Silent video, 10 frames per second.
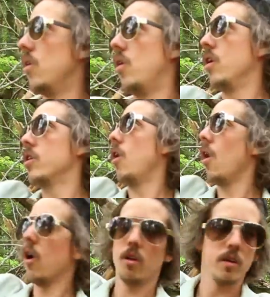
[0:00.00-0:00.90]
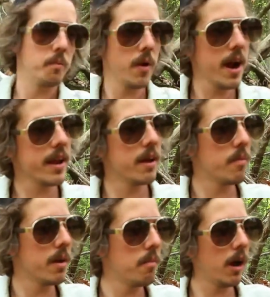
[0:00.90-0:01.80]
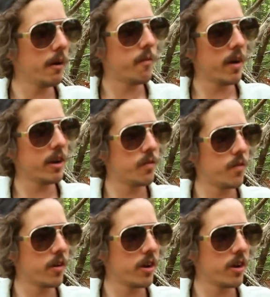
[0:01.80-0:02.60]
Oh, Carl and Betty have been my friends for